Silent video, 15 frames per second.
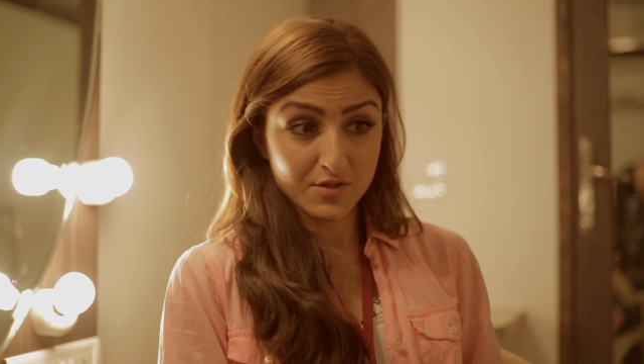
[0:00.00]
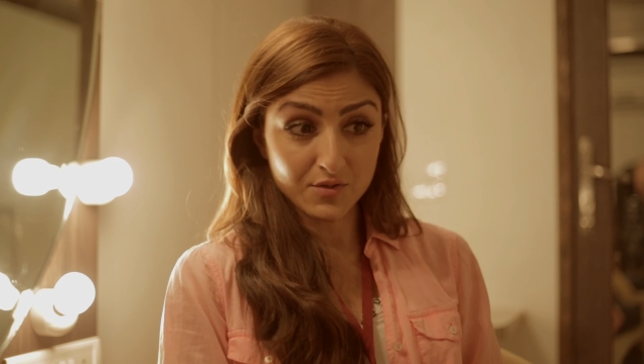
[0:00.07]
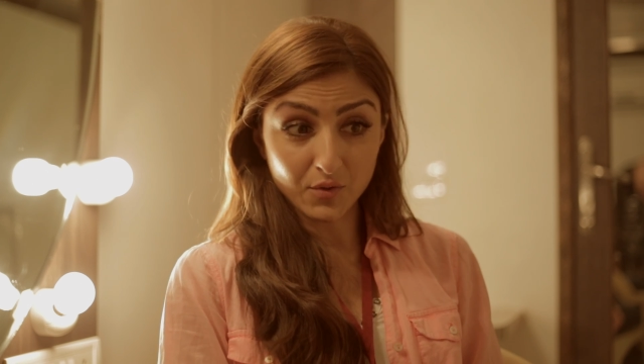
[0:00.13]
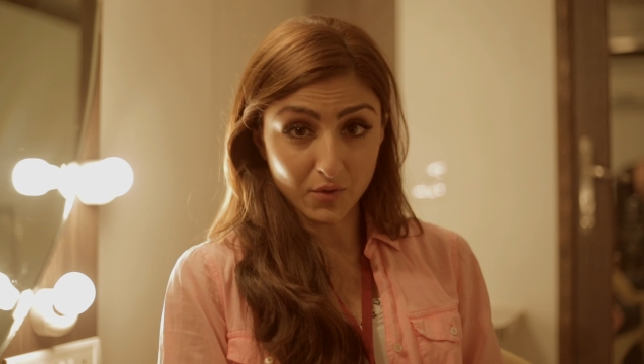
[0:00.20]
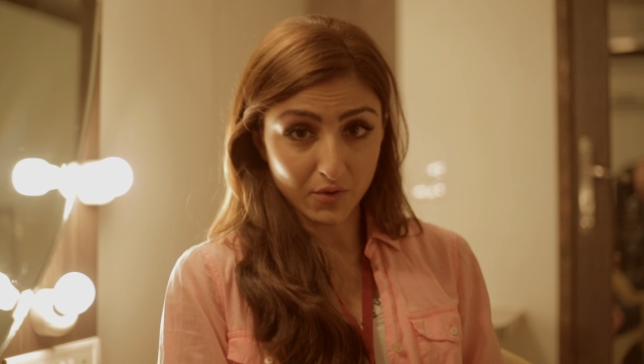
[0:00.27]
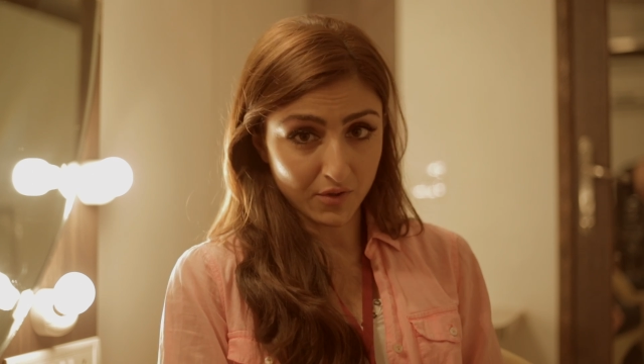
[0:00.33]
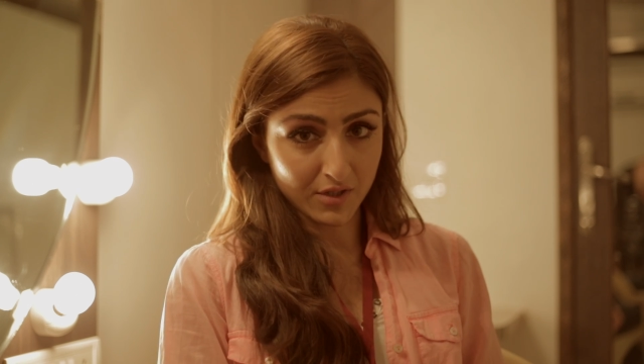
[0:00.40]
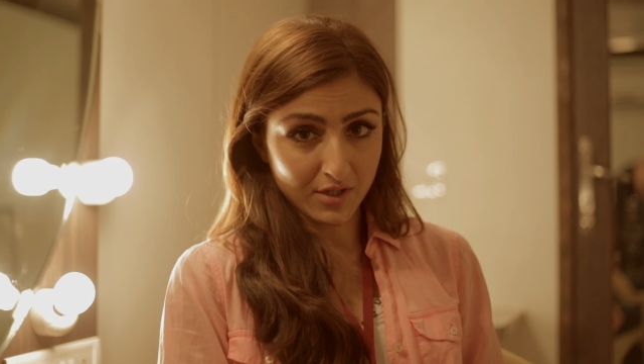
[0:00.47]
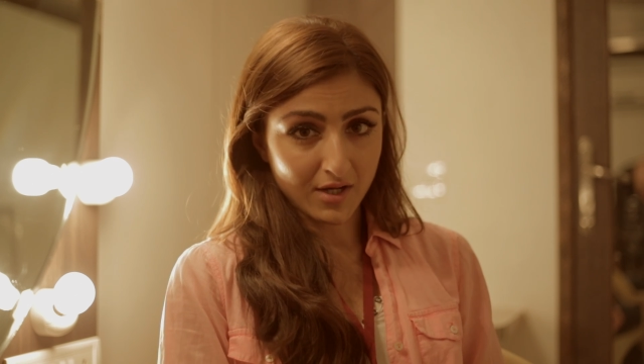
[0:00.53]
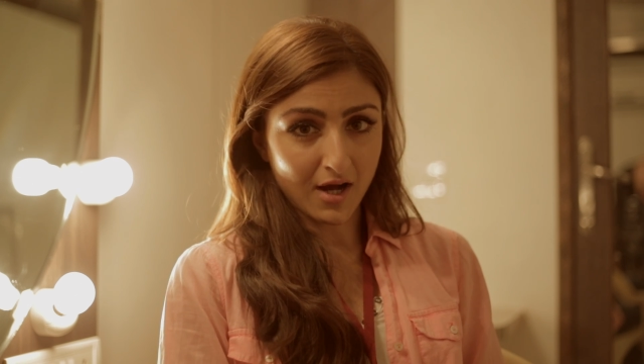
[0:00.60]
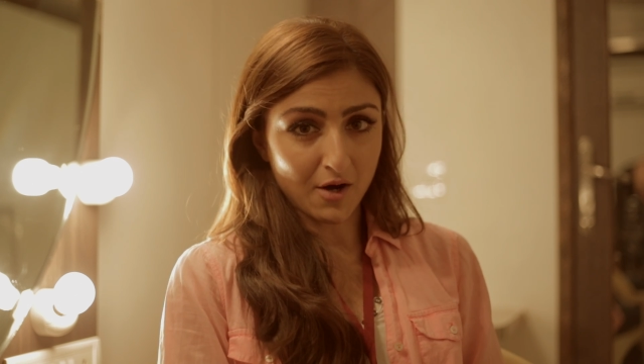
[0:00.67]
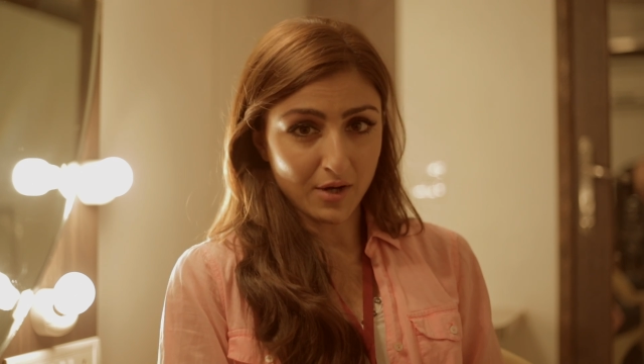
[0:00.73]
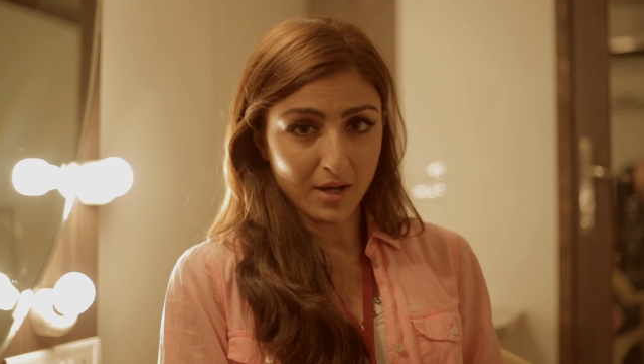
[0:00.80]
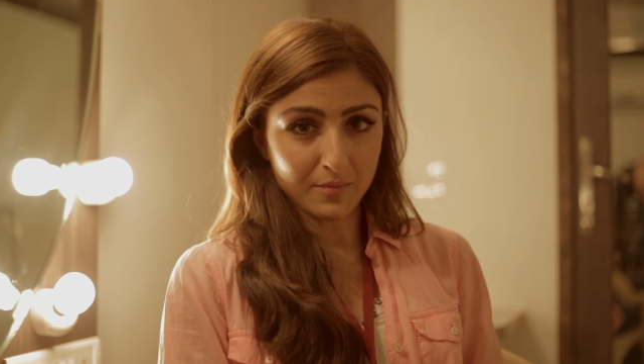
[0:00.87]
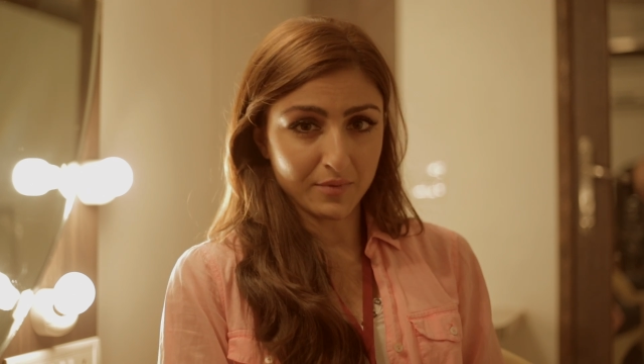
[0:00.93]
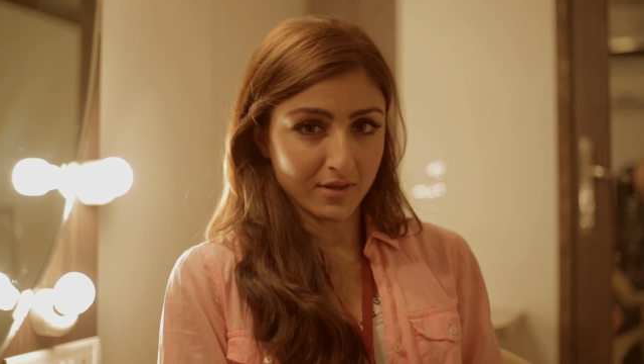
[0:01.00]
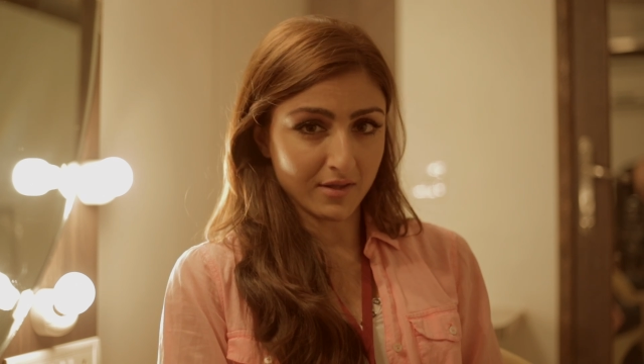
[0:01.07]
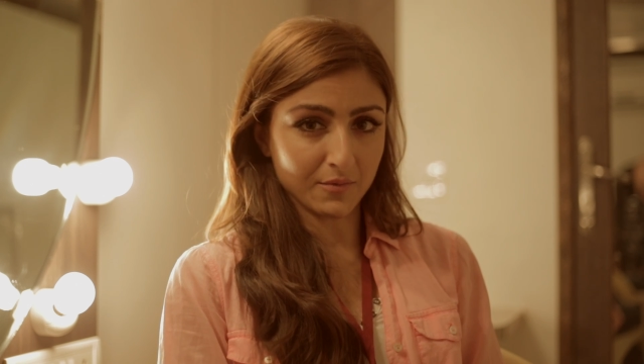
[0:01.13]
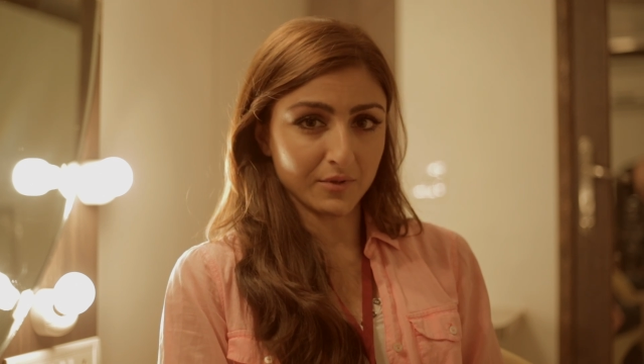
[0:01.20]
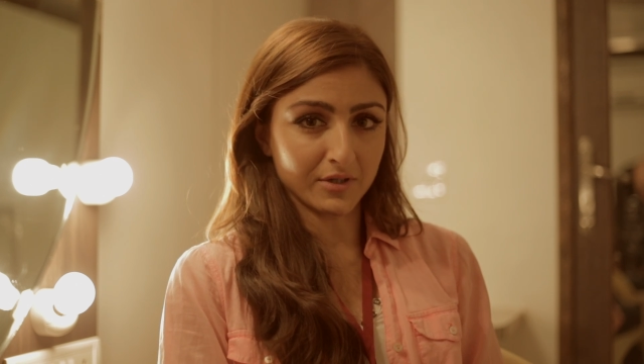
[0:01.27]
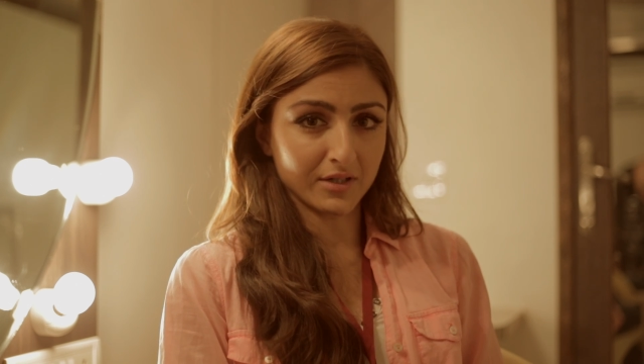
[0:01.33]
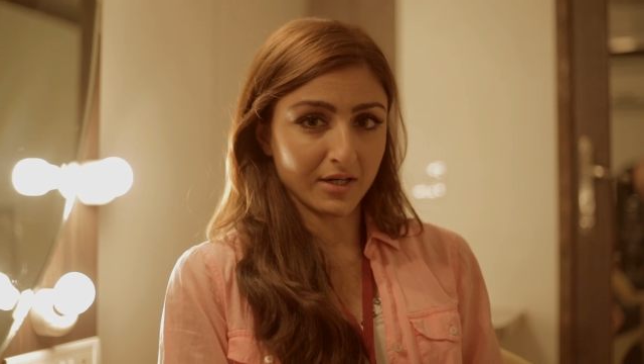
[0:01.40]
saw how happy
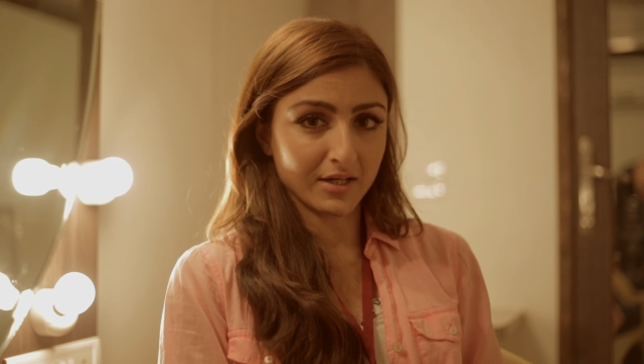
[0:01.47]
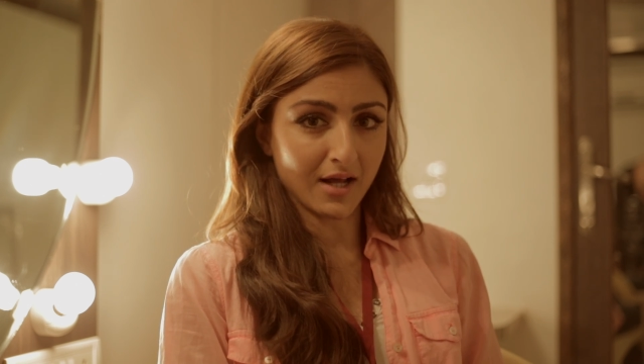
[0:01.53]
they were,